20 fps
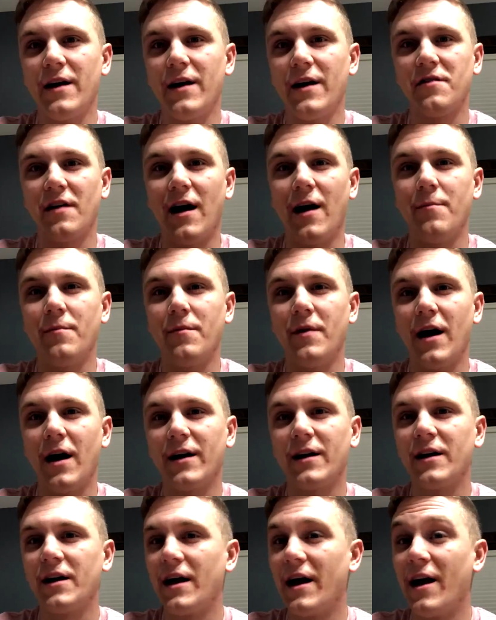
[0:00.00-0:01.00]
is I'm
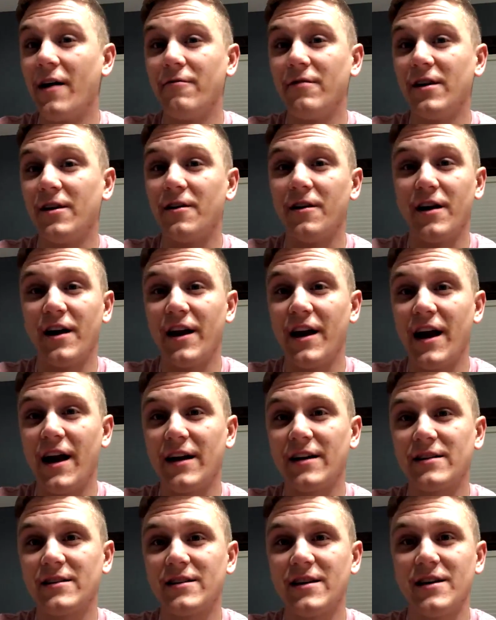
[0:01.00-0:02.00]
not going to have internet
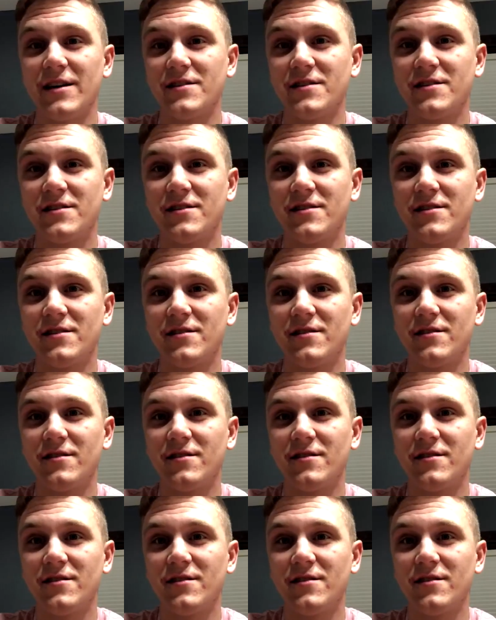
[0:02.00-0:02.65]
access